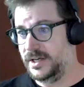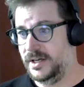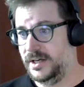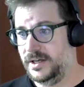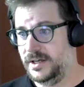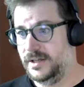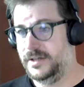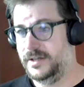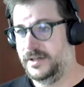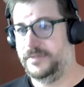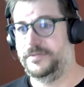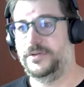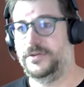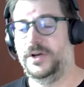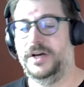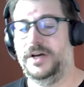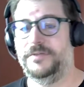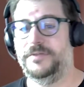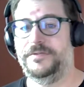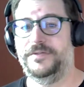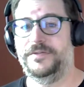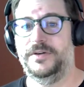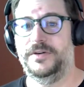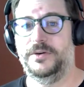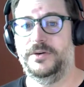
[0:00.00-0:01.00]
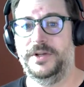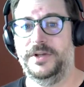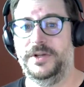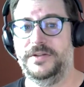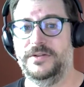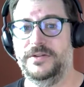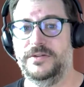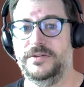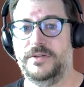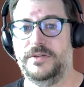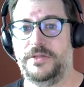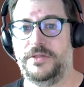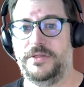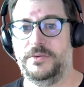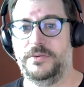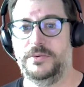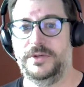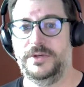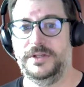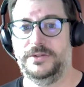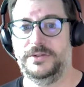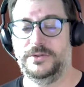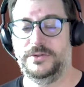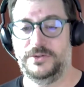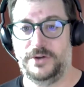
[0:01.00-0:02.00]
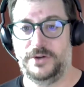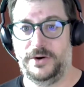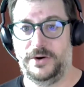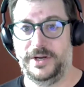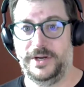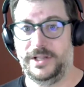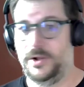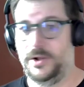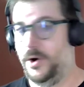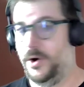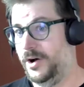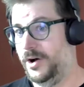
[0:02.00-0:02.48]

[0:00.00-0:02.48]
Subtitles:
If you have written through the tutorial